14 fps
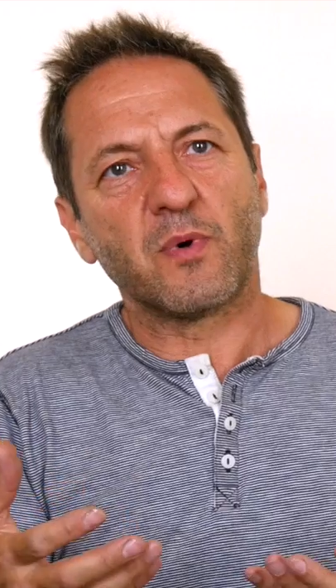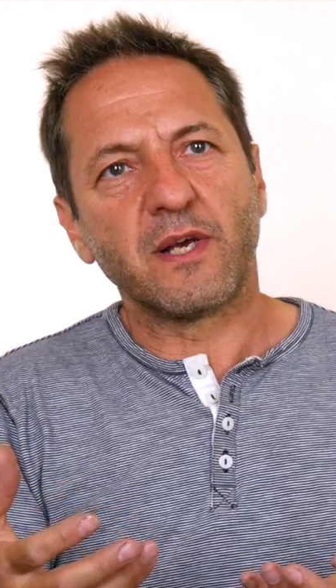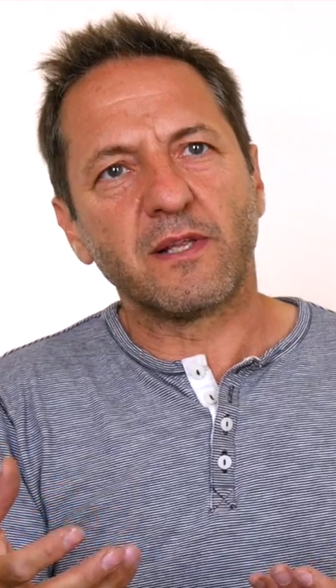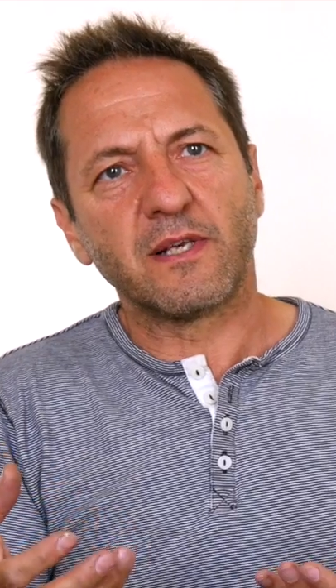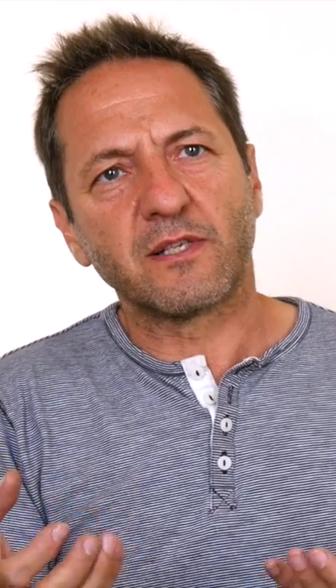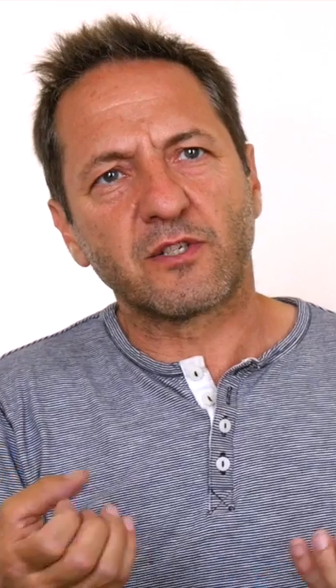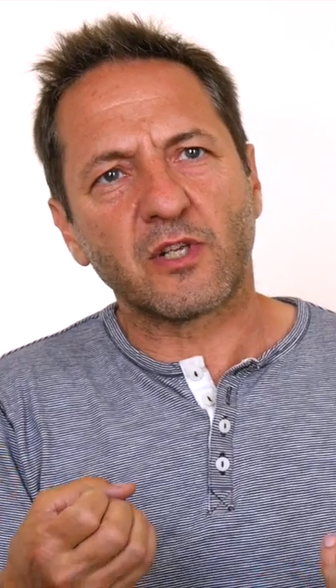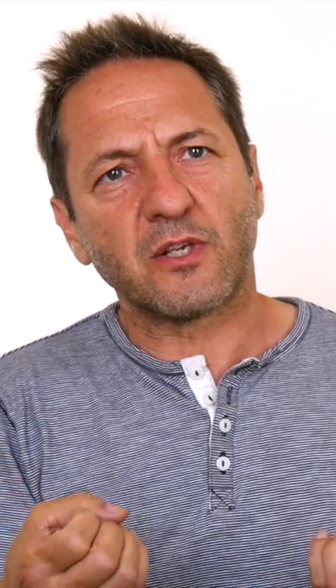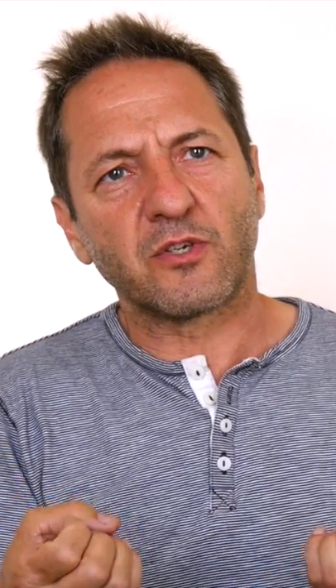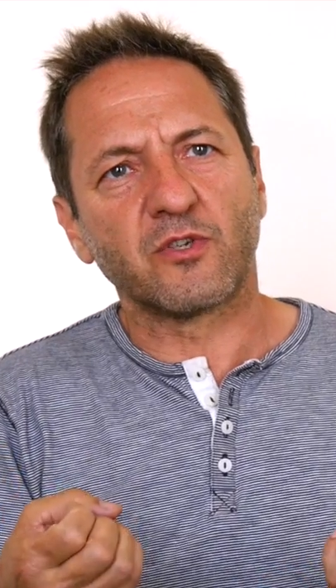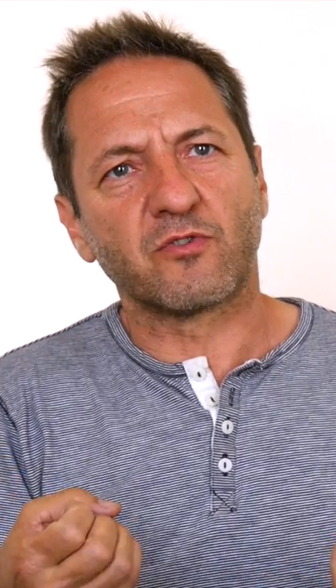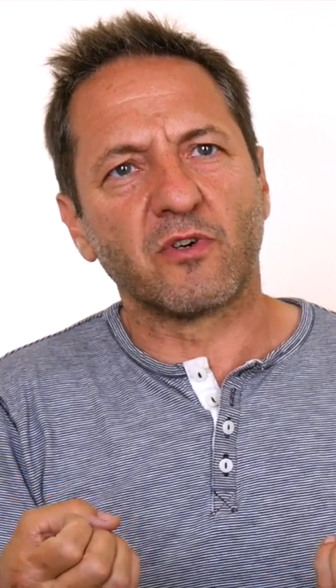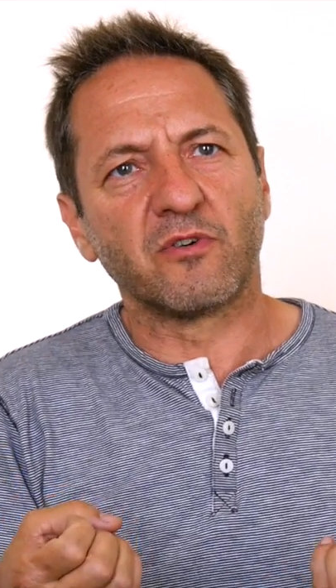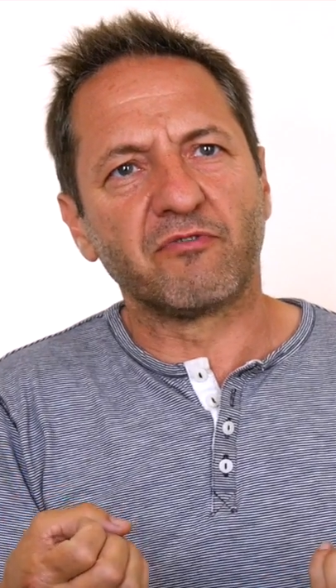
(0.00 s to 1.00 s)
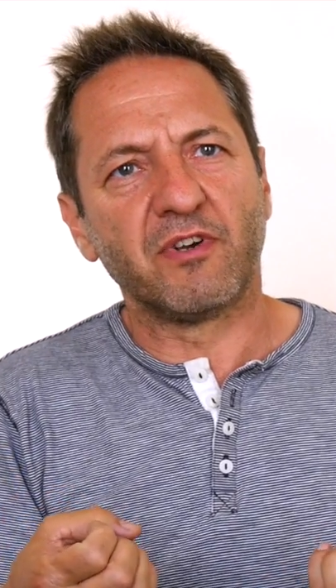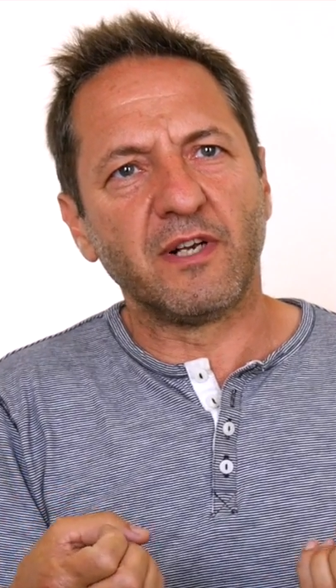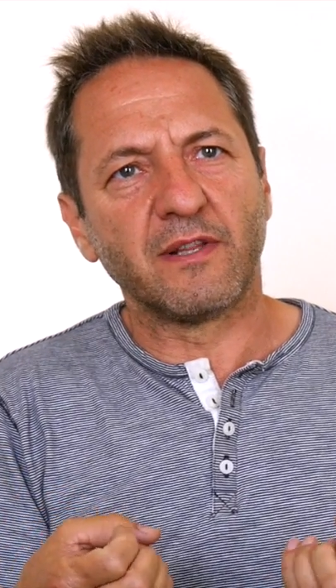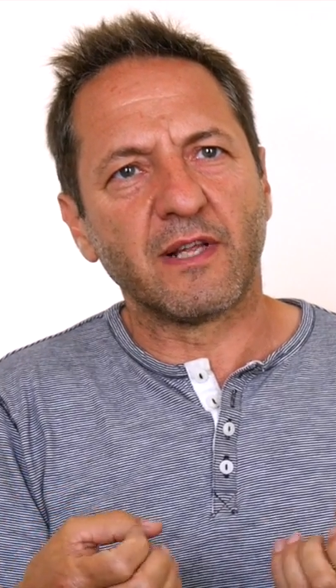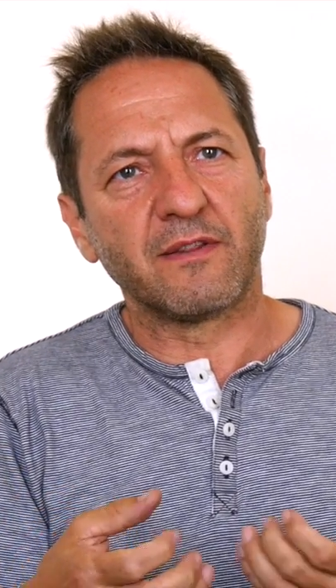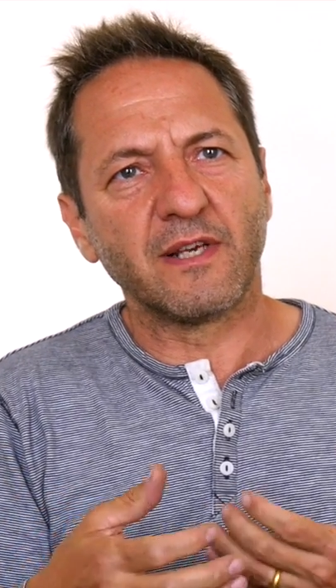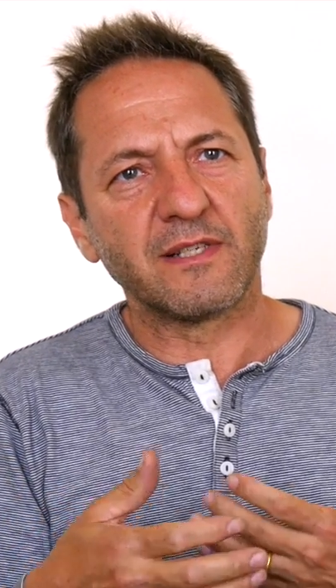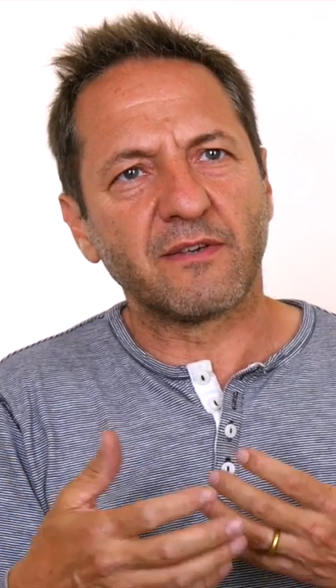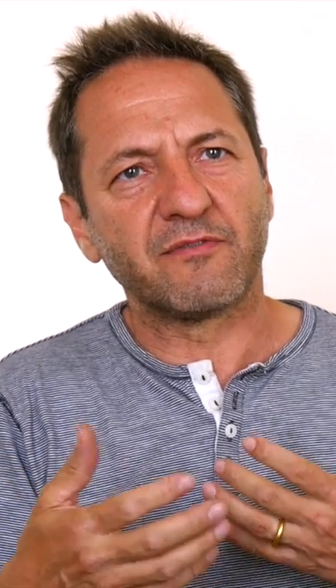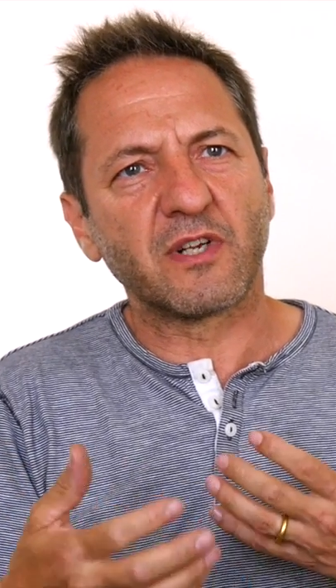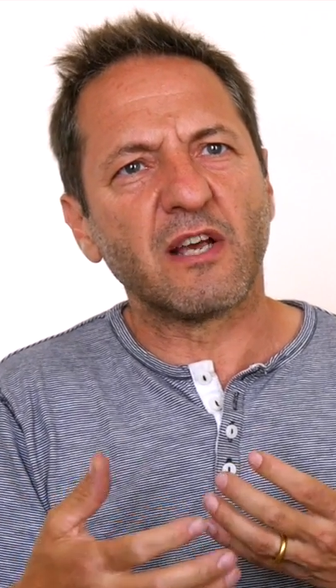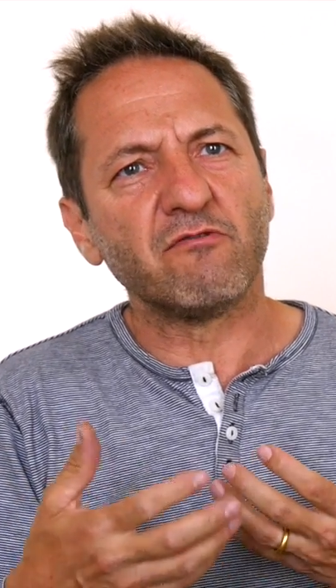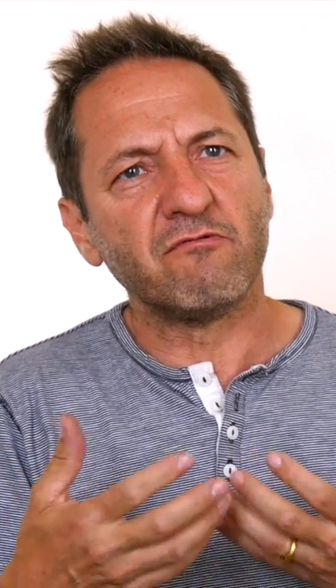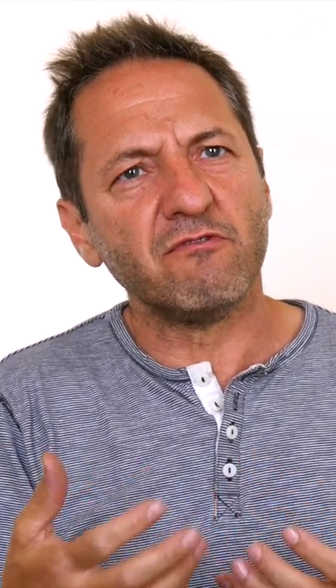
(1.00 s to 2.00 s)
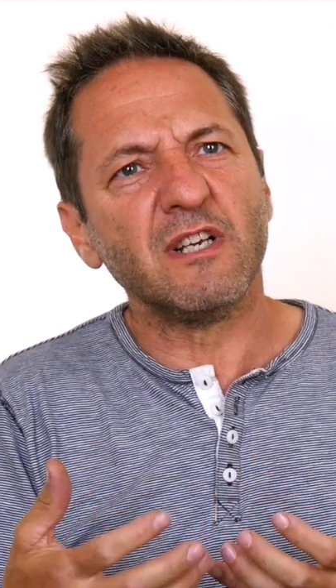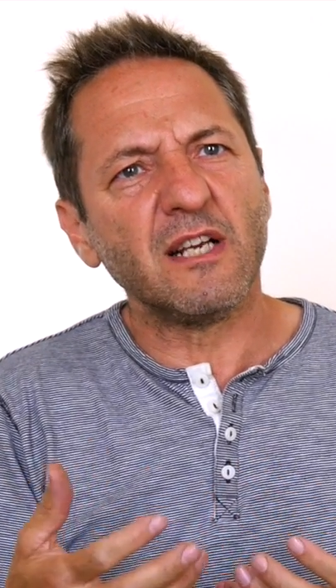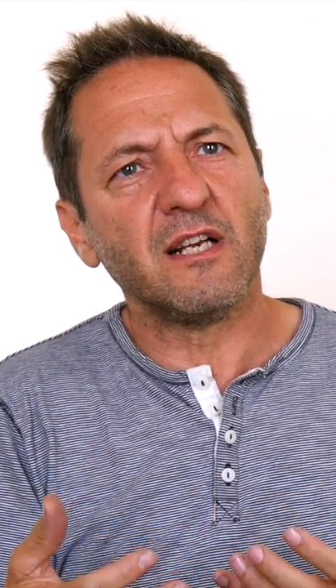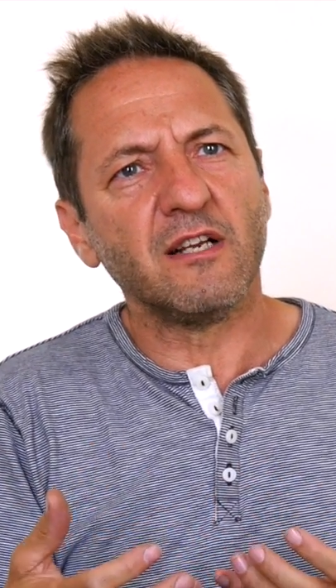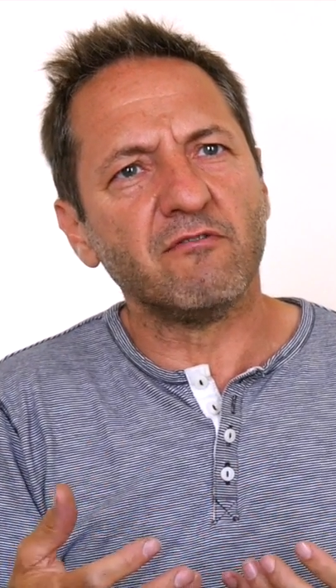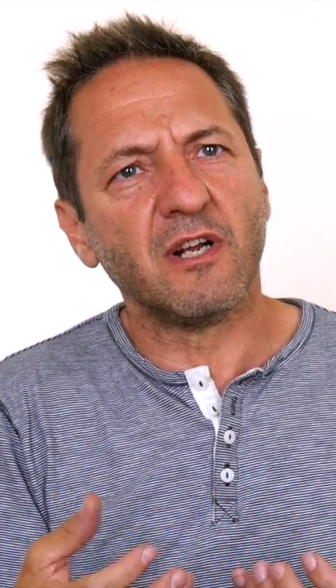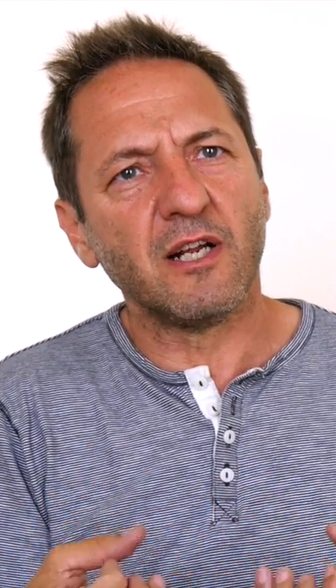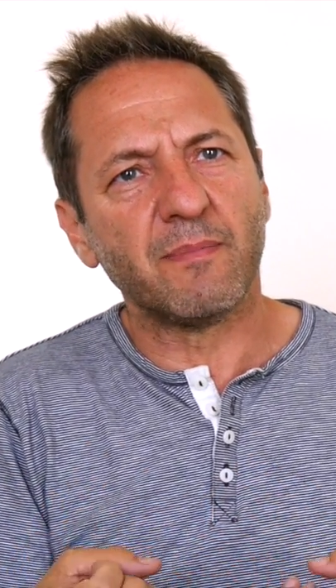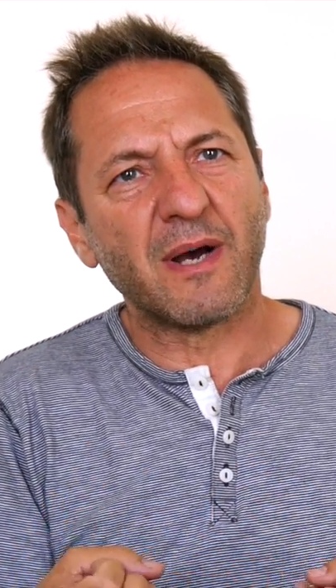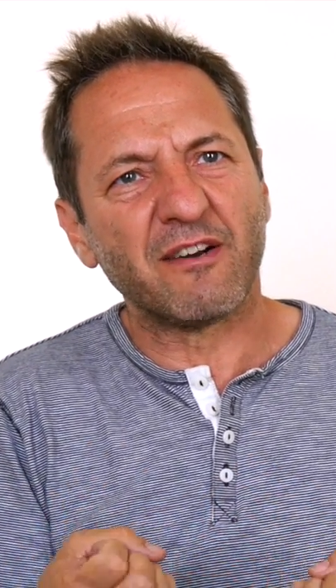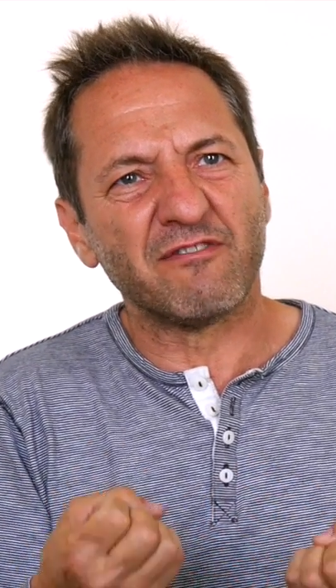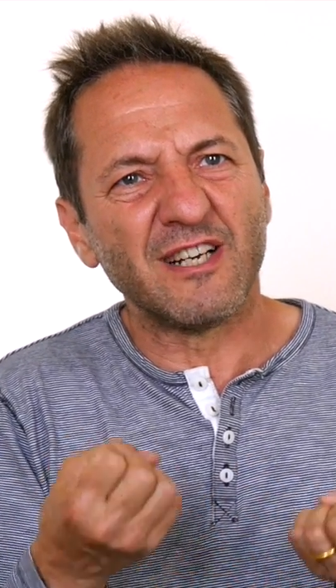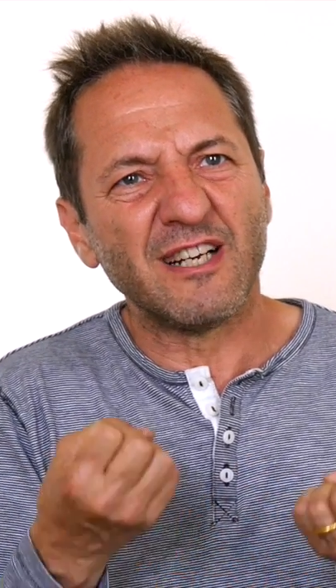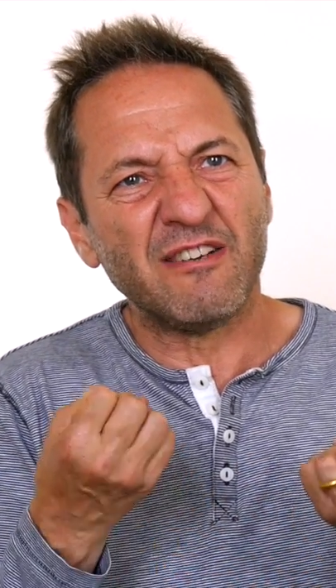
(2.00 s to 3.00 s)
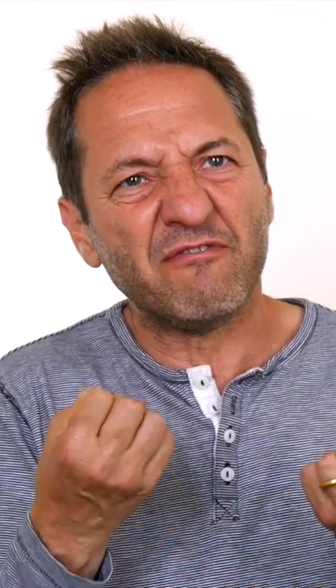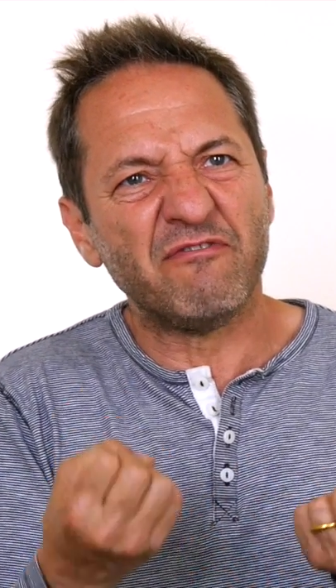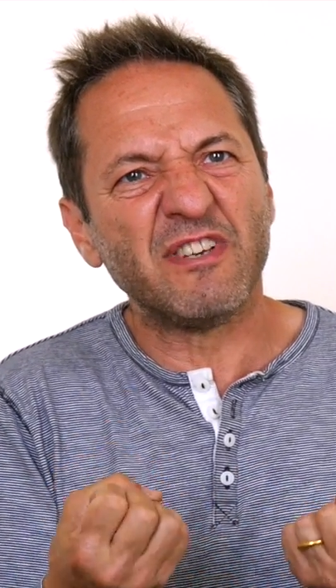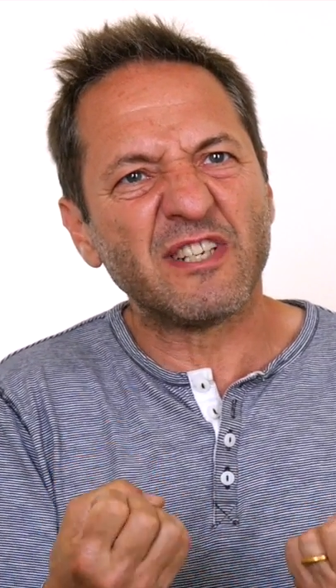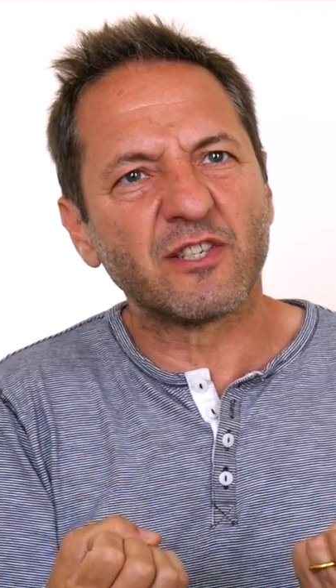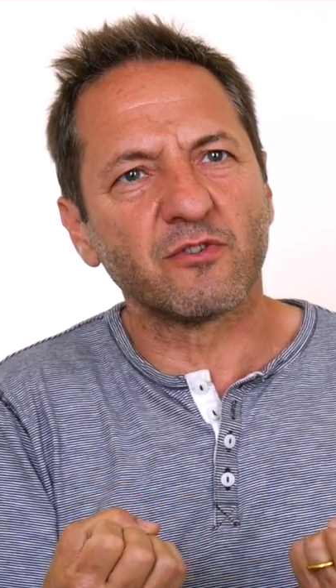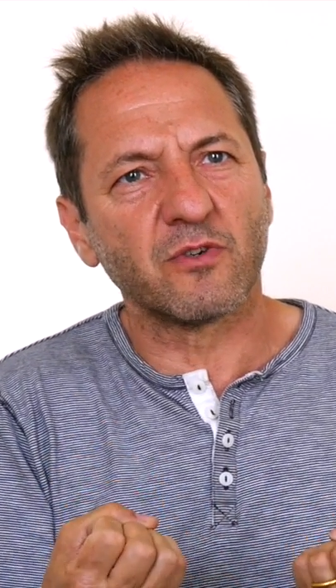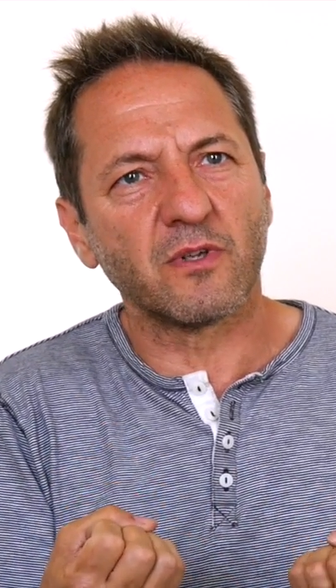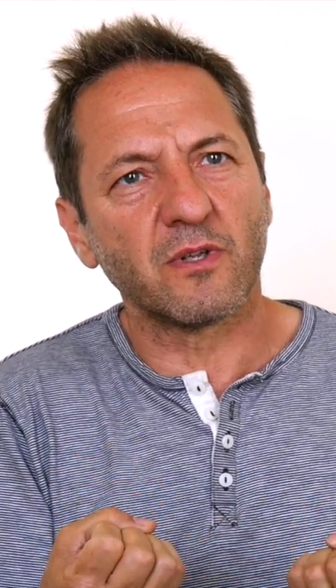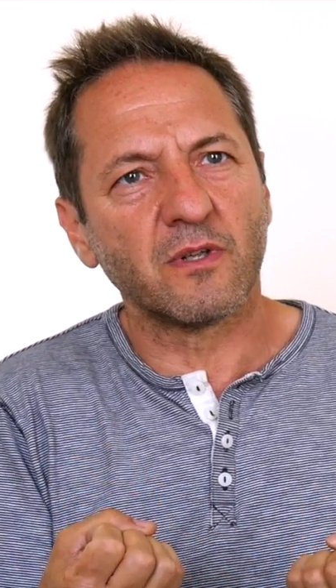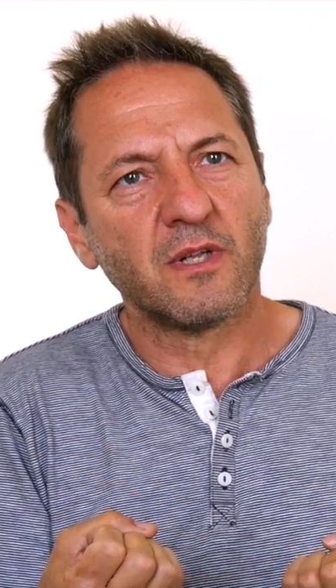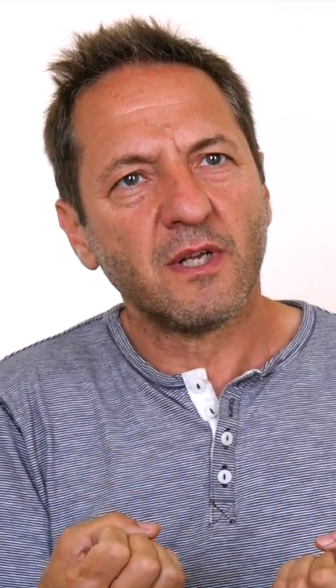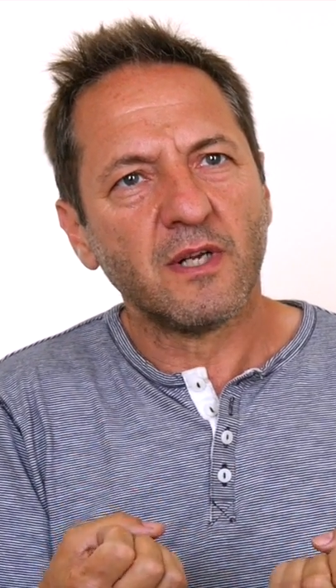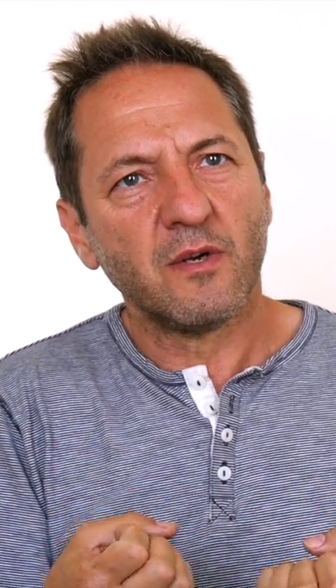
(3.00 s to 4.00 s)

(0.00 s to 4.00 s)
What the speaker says: why there's such a strong feeling that things have to get really, really bad, really visceral,